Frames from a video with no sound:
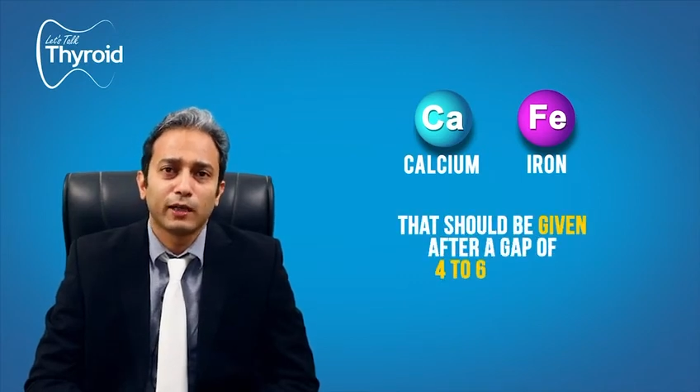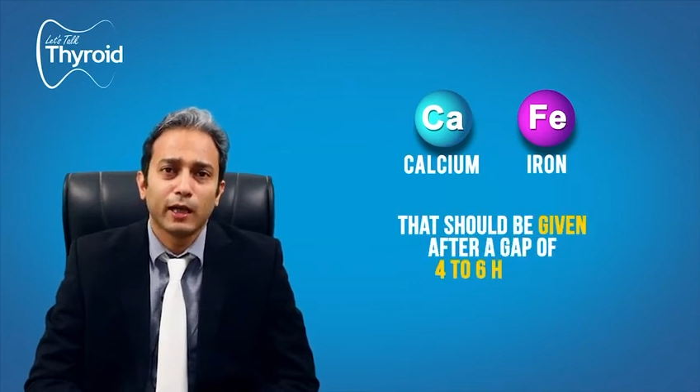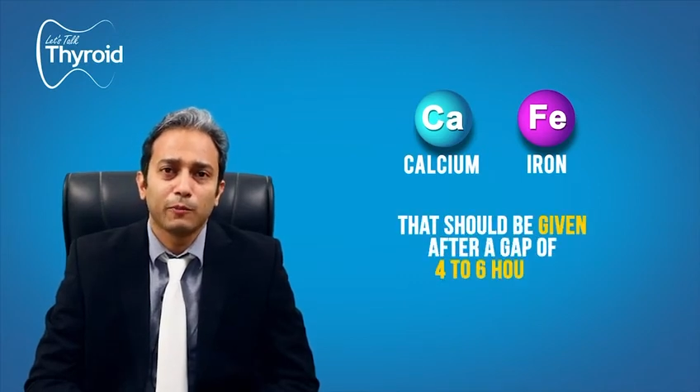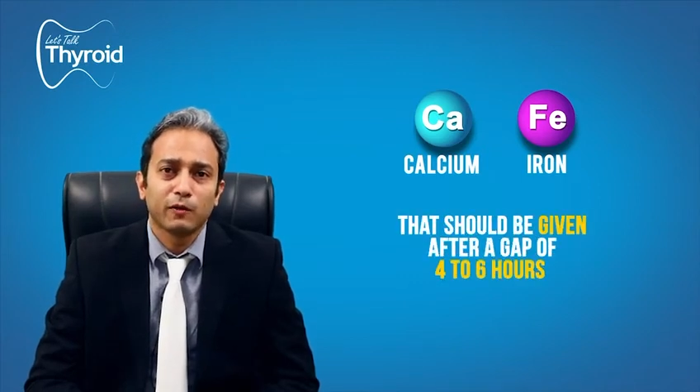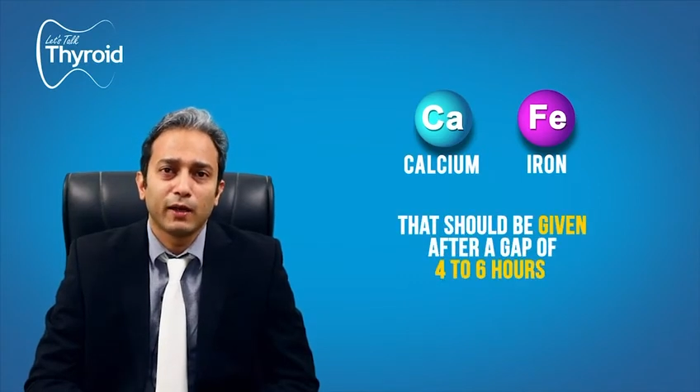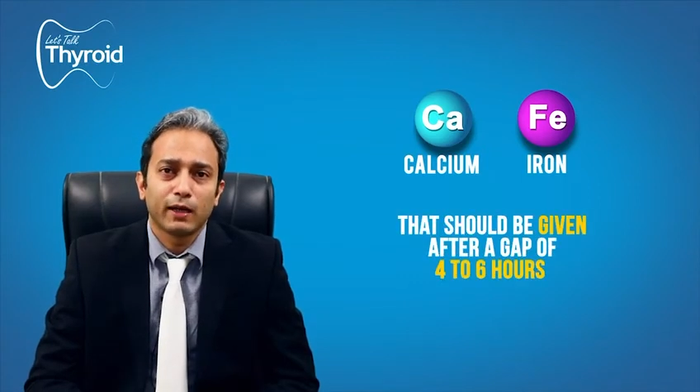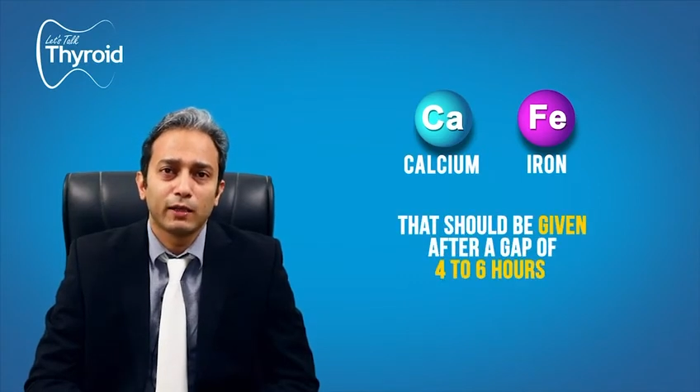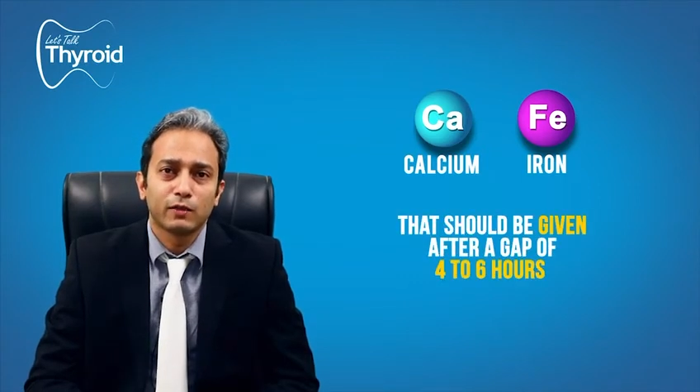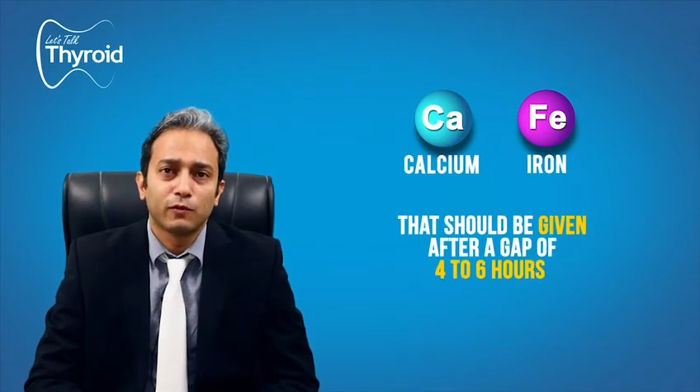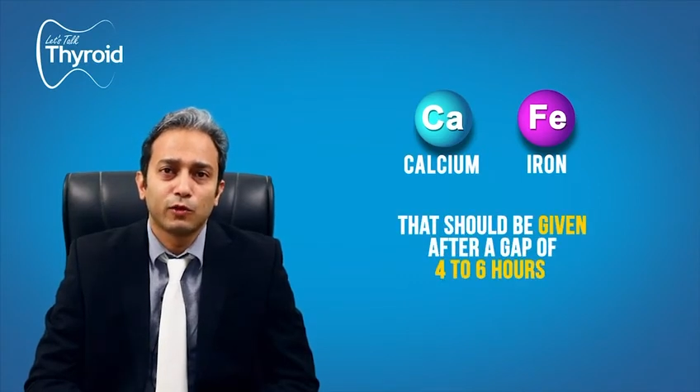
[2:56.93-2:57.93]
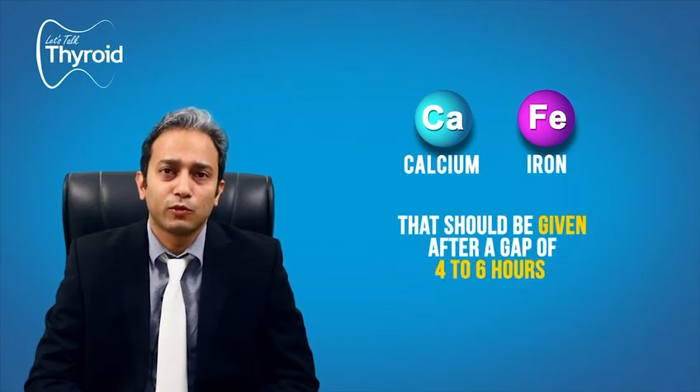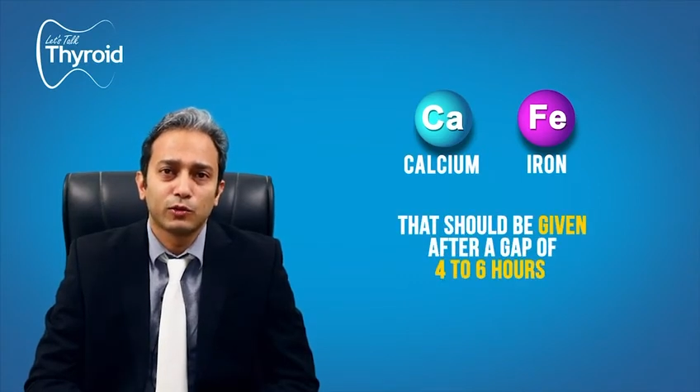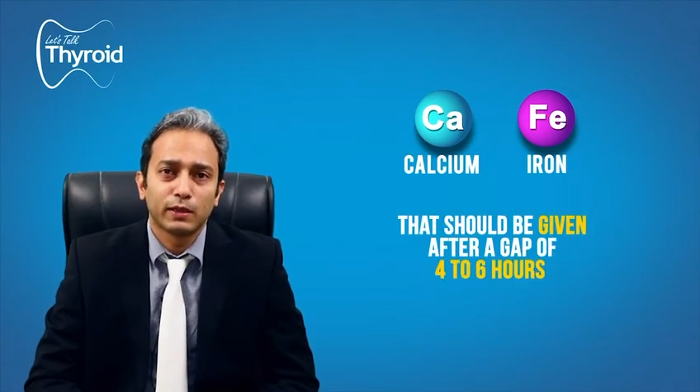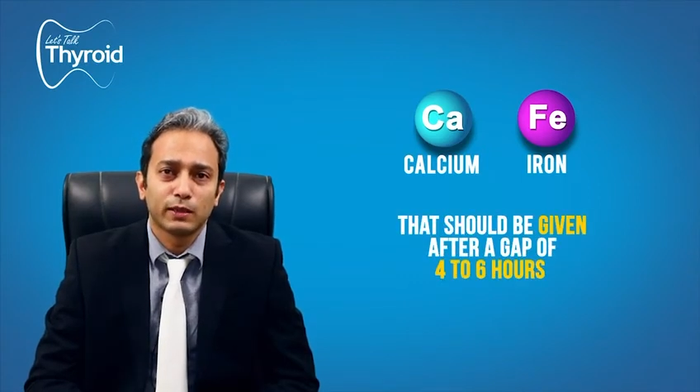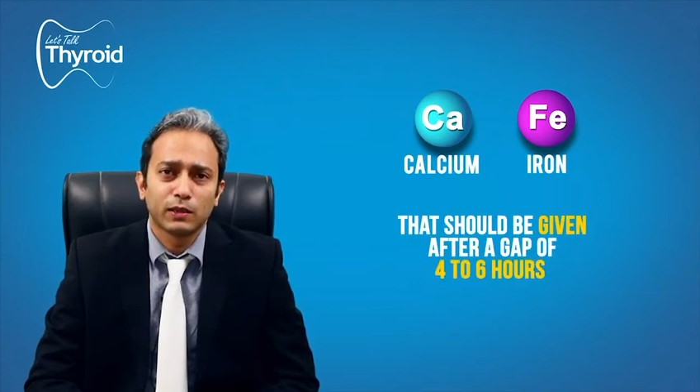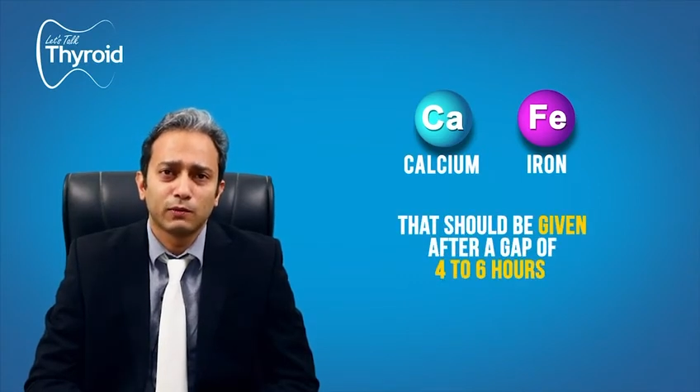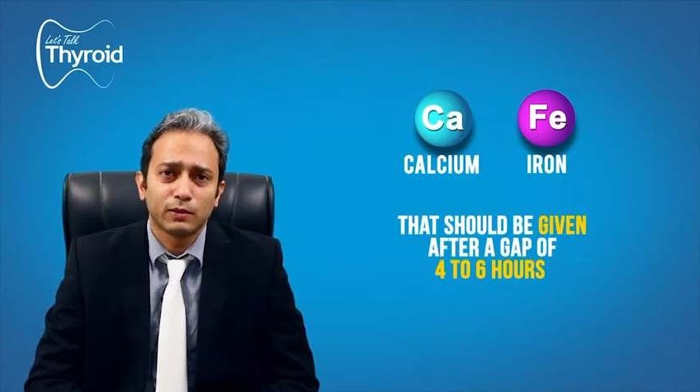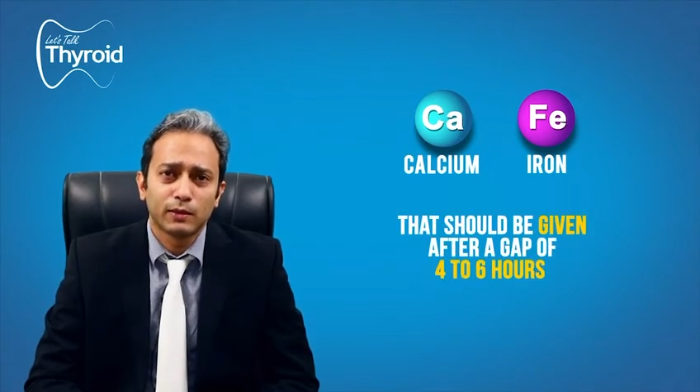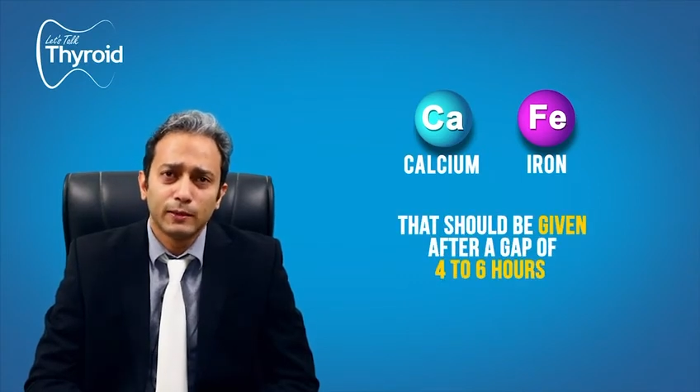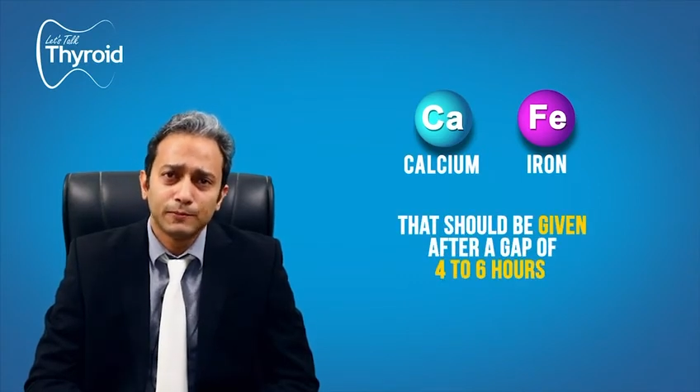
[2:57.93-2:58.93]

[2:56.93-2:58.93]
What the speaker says: gap of at least 4 to 6 hours.